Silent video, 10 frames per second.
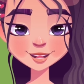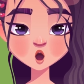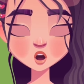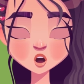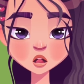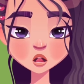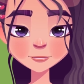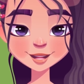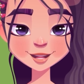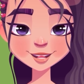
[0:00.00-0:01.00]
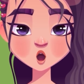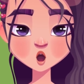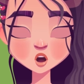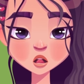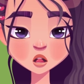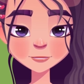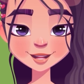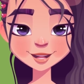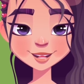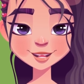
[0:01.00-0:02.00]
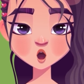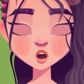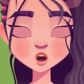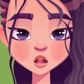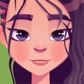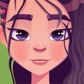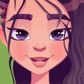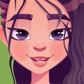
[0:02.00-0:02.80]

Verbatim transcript: have been part of what caused the divorce. The boys